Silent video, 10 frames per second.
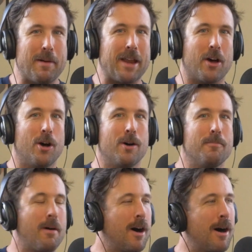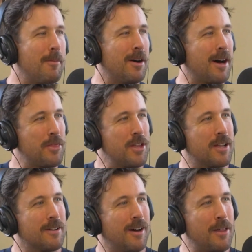at home. I'm a I, I think
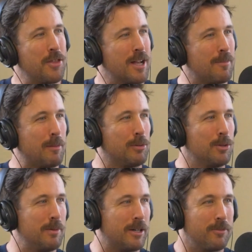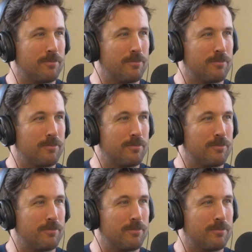I think I'm a blue belt,